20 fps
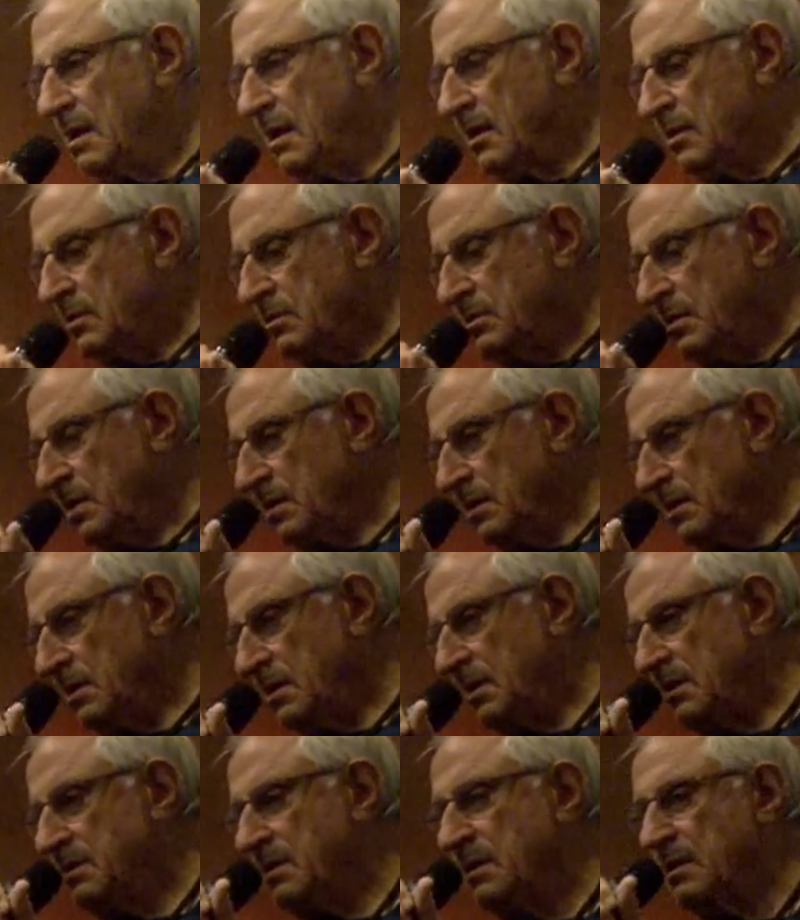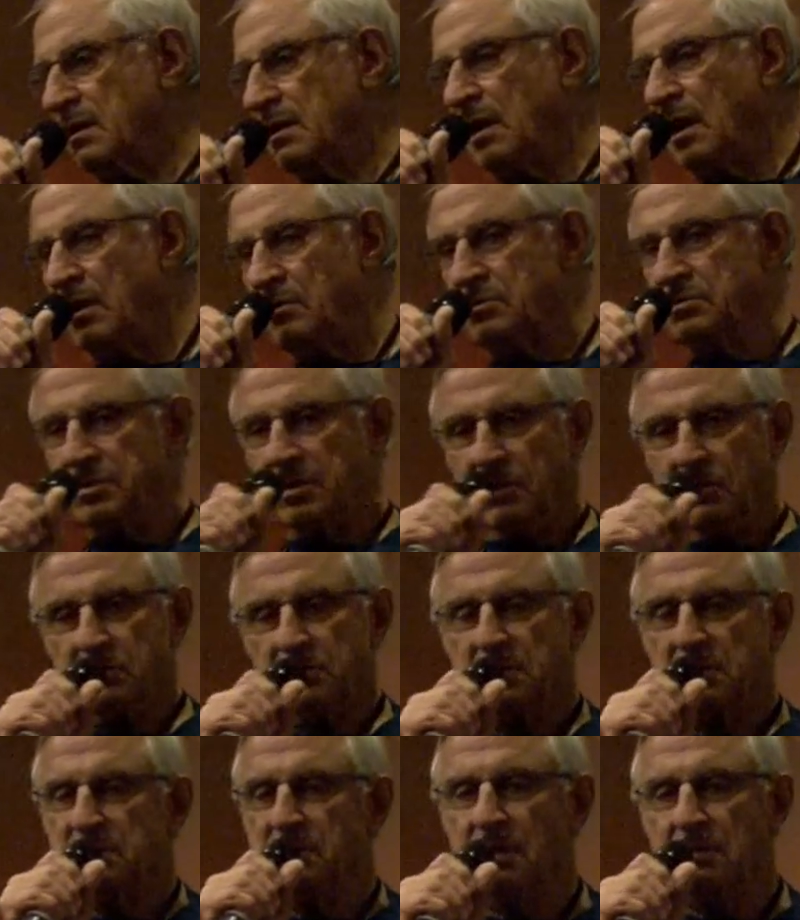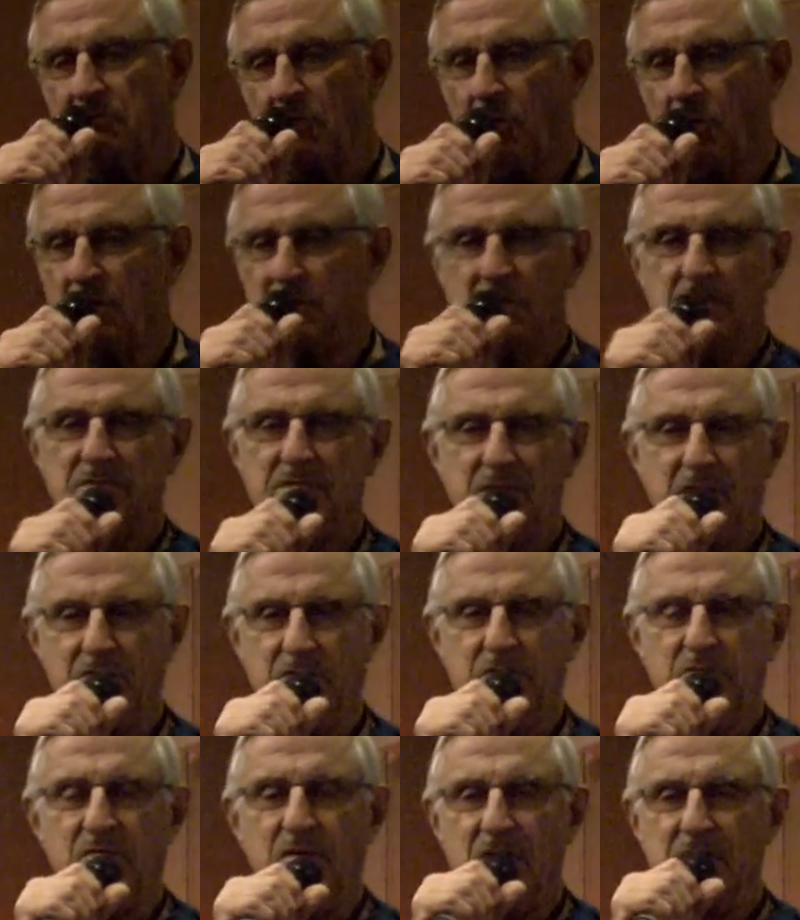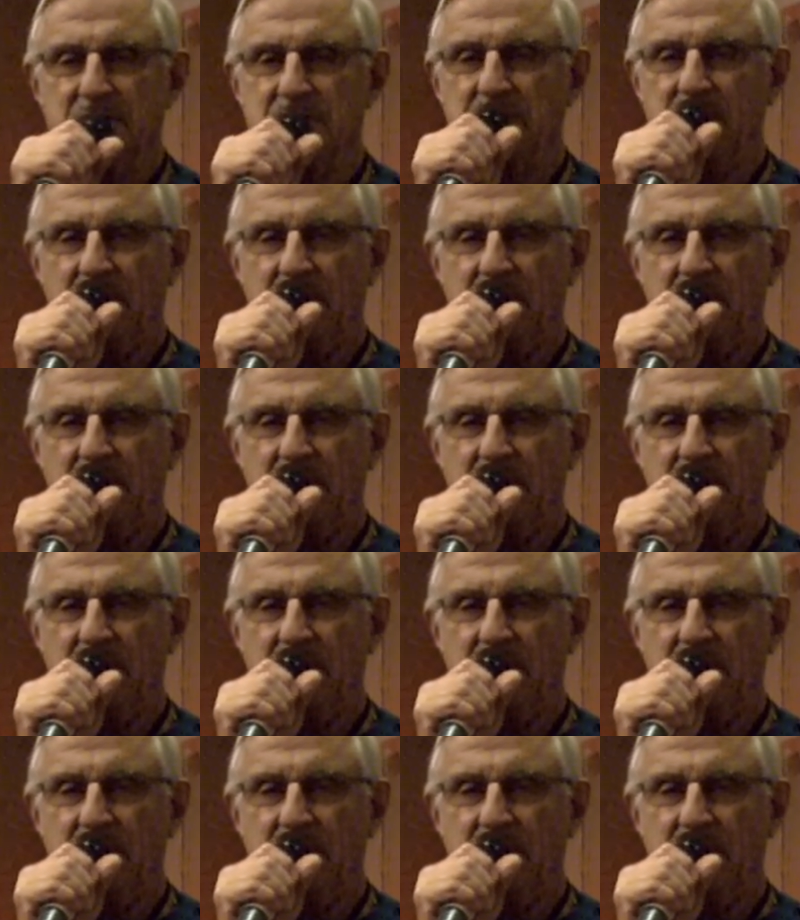a utility that allowed Geos to see more than seven fonts.